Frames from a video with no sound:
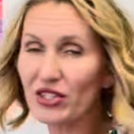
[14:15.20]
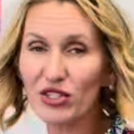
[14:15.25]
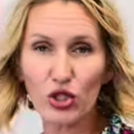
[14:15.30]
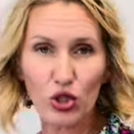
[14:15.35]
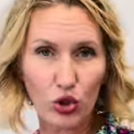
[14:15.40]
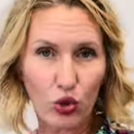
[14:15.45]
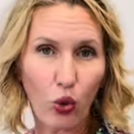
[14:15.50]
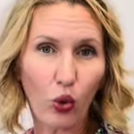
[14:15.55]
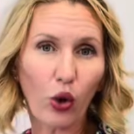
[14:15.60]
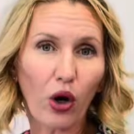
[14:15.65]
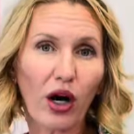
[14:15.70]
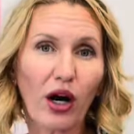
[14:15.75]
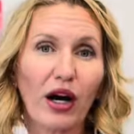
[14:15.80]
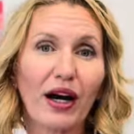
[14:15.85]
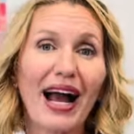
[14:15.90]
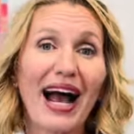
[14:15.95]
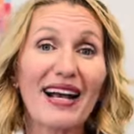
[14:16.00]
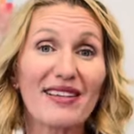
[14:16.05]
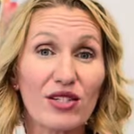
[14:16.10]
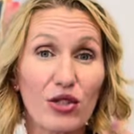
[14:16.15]
the
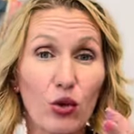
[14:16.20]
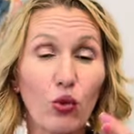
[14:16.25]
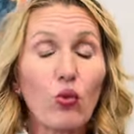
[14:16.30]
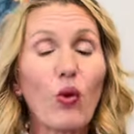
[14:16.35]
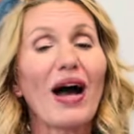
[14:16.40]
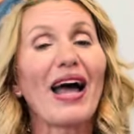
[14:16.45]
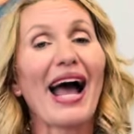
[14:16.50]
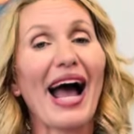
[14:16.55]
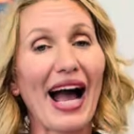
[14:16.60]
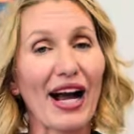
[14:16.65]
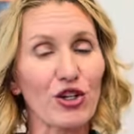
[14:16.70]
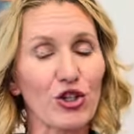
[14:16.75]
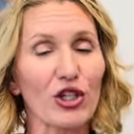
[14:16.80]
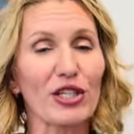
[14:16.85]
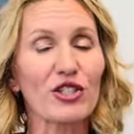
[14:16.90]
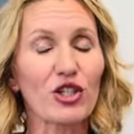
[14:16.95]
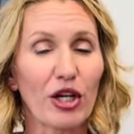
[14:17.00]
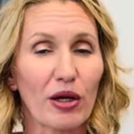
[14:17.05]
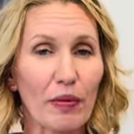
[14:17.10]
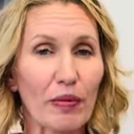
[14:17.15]
score as to what
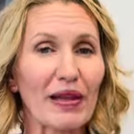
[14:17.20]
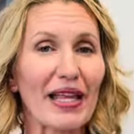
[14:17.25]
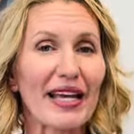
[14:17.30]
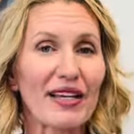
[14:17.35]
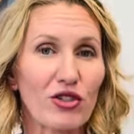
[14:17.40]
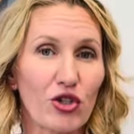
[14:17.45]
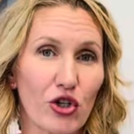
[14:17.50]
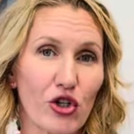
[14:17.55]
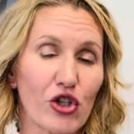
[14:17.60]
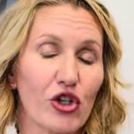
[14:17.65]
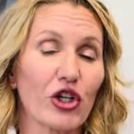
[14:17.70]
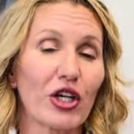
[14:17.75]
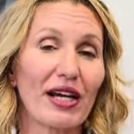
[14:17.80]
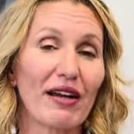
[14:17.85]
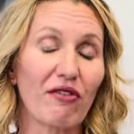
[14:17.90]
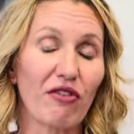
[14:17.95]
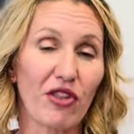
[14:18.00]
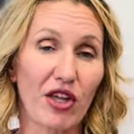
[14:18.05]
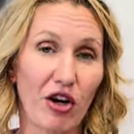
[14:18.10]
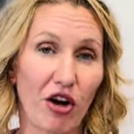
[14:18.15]
actually took place
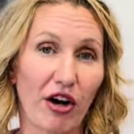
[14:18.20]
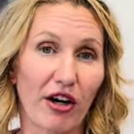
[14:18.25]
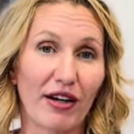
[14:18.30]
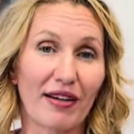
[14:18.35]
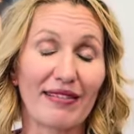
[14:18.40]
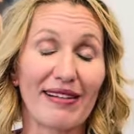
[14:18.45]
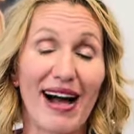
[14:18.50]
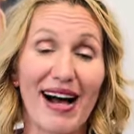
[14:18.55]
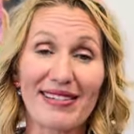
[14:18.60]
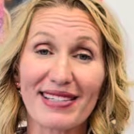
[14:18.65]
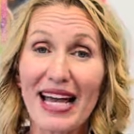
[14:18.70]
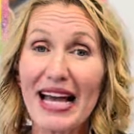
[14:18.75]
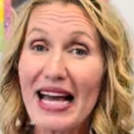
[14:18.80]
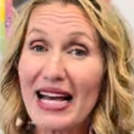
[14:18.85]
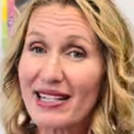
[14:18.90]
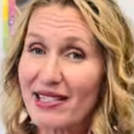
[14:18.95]
during the art class.